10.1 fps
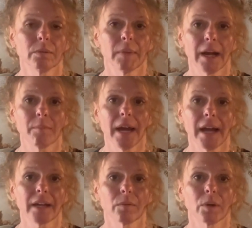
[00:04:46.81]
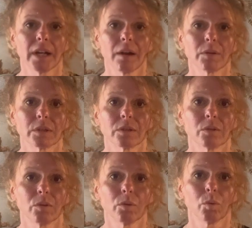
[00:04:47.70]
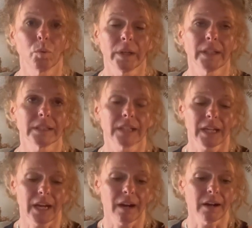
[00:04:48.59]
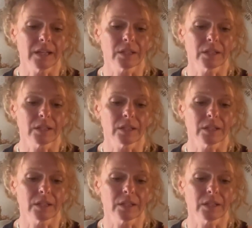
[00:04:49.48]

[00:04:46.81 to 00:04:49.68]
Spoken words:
my bag and what I was willing to carry.